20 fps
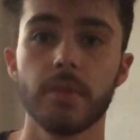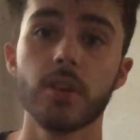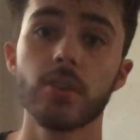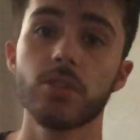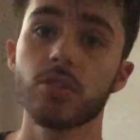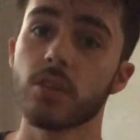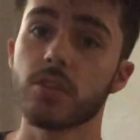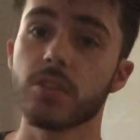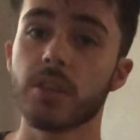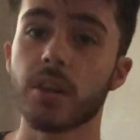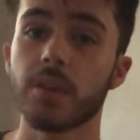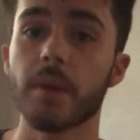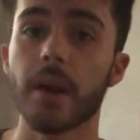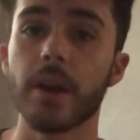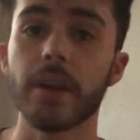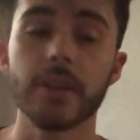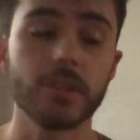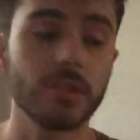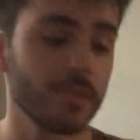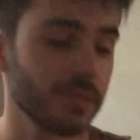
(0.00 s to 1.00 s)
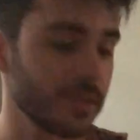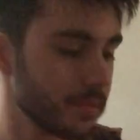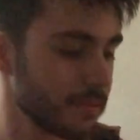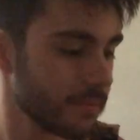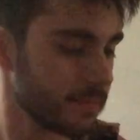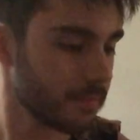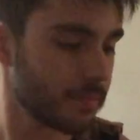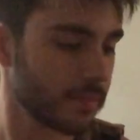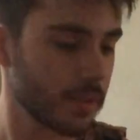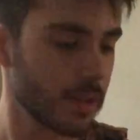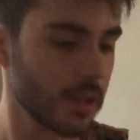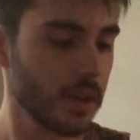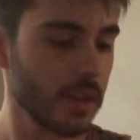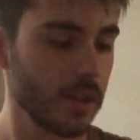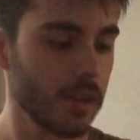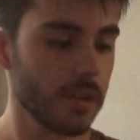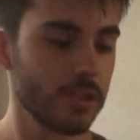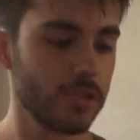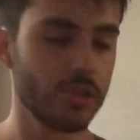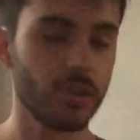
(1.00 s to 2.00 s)
So let's get right into it.
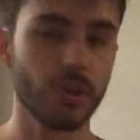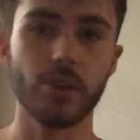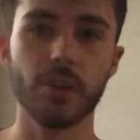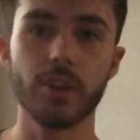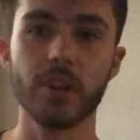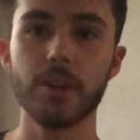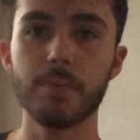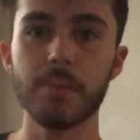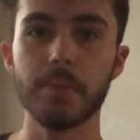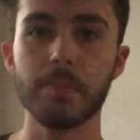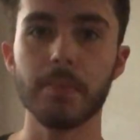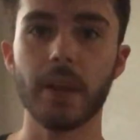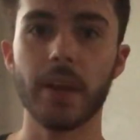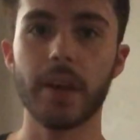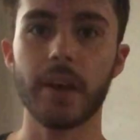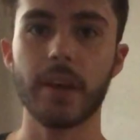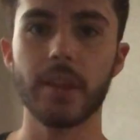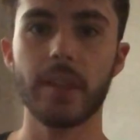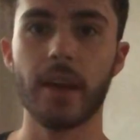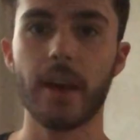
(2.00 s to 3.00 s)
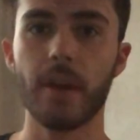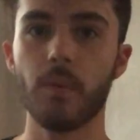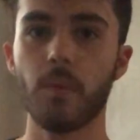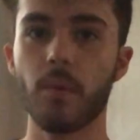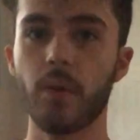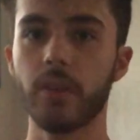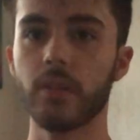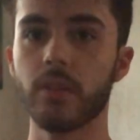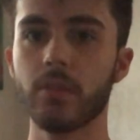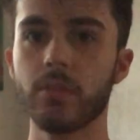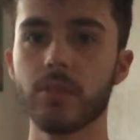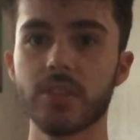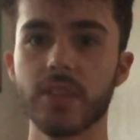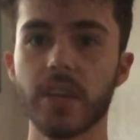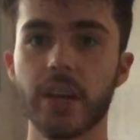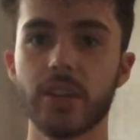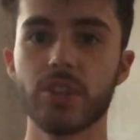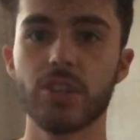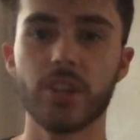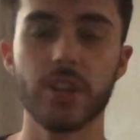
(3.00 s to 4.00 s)
So you're gonna be playing that one little
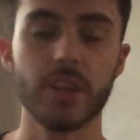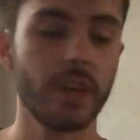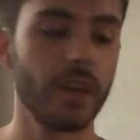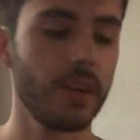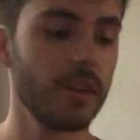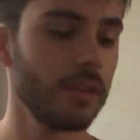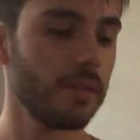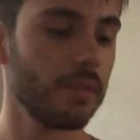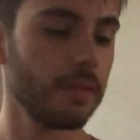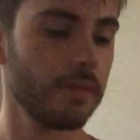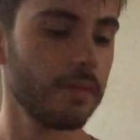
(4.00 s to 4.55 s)
section again.